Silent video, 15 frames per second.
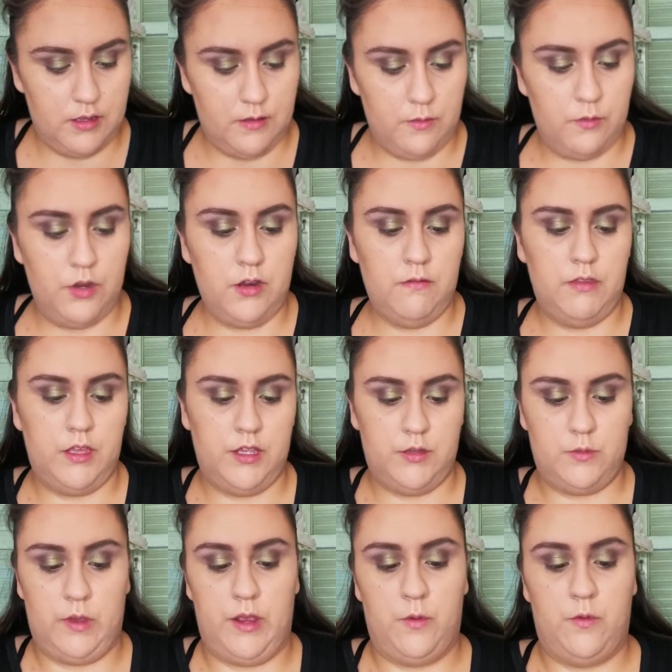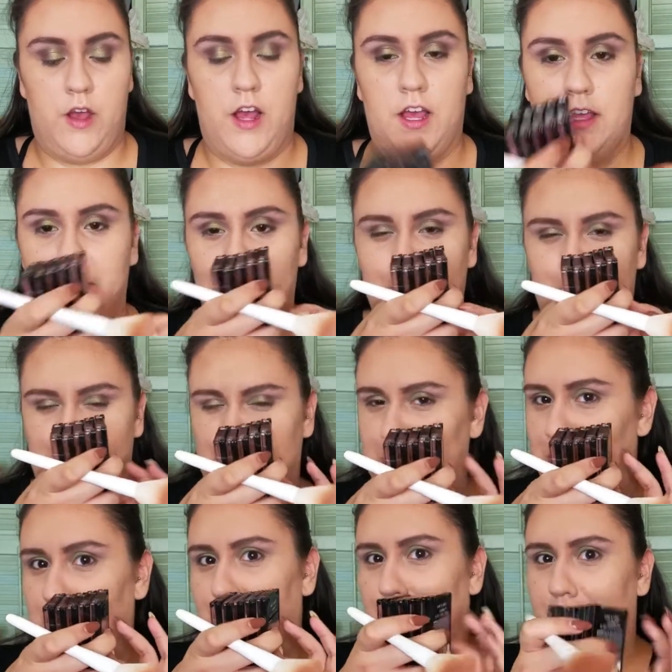one of these Wet n Wild
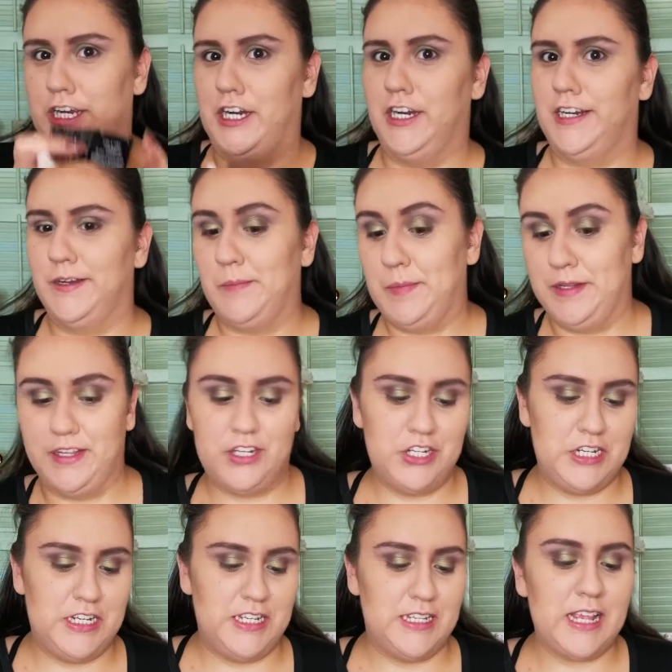Color Icon blushes.